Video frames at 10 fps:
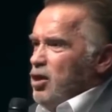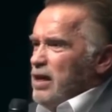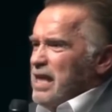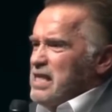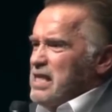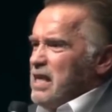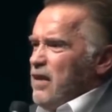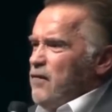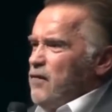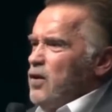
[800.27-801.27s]
You get
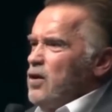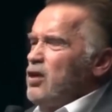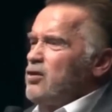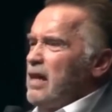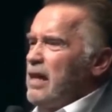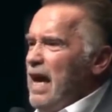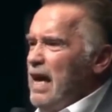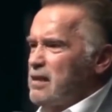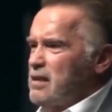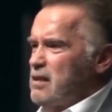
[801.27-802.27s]
stiff. You're not
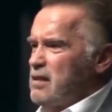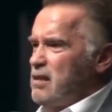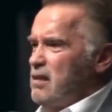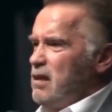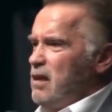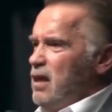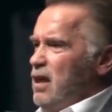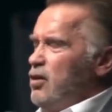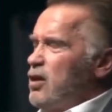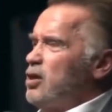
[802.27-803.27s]
relaxed.
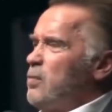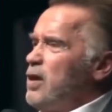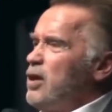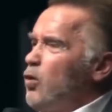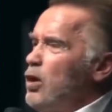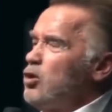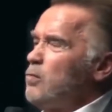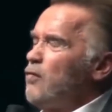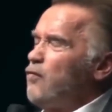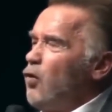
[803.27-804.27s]
You got to be, in order to
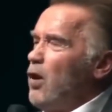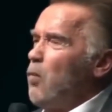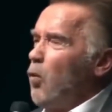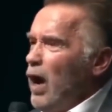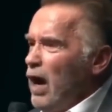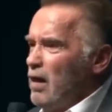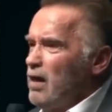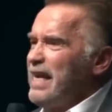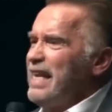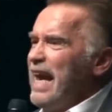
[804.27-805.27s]
perform
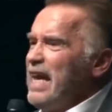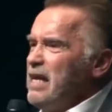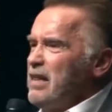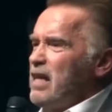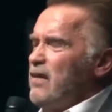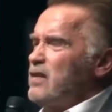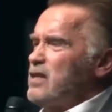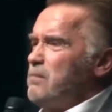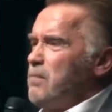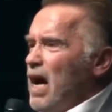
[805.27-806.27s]
well in anything, if
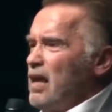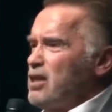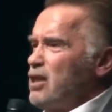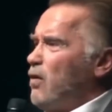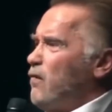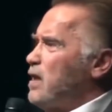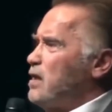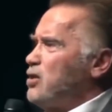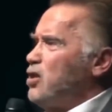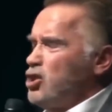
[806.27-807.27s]
it's in boxing or if it
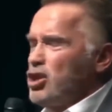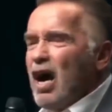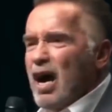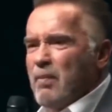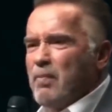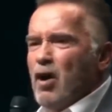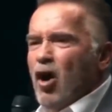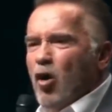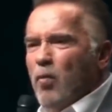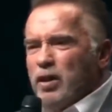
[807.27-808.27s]
is on your job
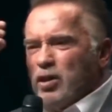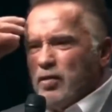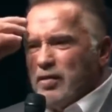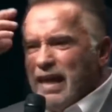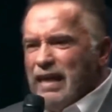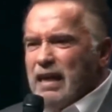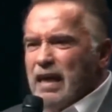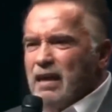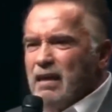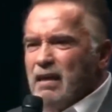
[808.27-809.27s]
or with your
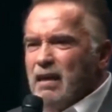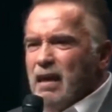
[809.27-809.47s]
thinking,